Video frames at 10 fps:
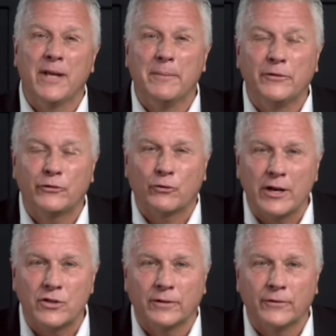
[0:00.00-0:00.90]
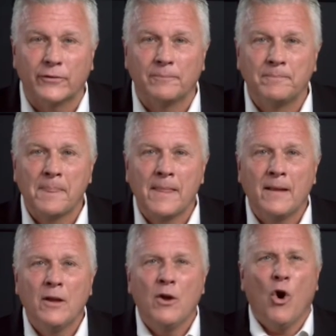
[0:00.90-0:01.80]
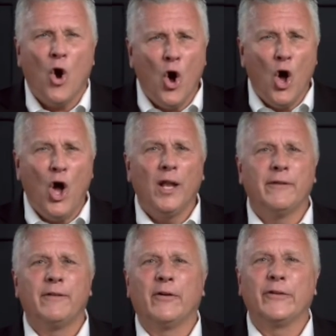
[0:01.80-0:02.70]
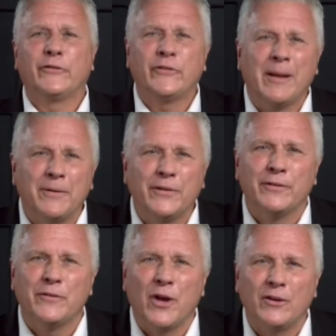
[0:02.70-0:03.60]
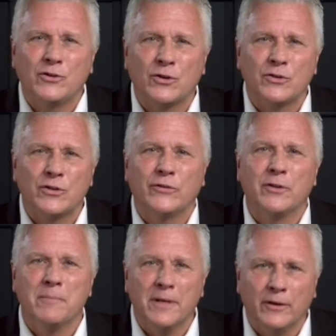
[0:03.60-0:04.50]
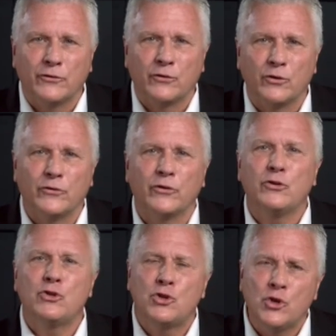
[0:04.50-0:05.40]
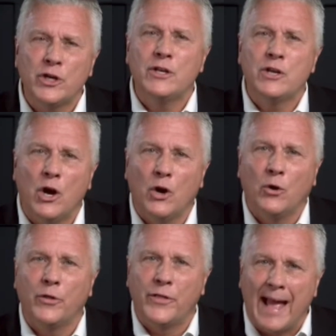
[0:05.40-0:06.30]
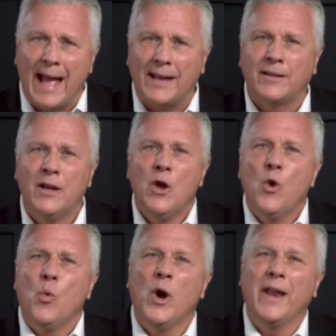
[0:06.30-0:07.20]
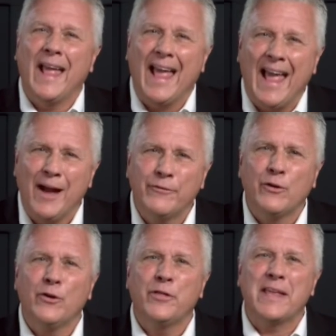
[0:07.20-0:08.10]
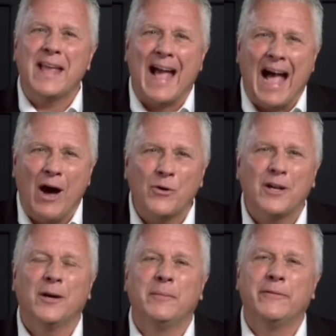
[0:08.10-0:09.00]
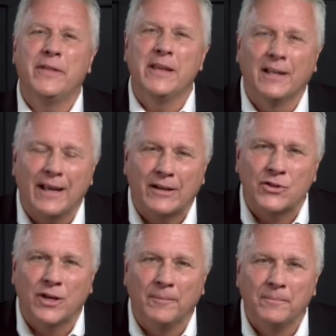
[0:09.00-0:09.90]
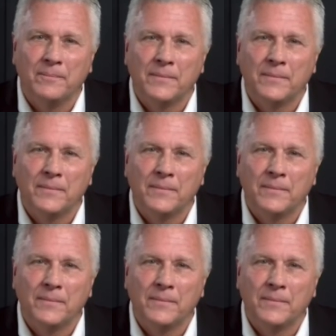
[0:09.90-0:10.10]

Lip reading: demonstrations. All of our Assemblies of God churches and ministers should know that whatever the outcome of the election,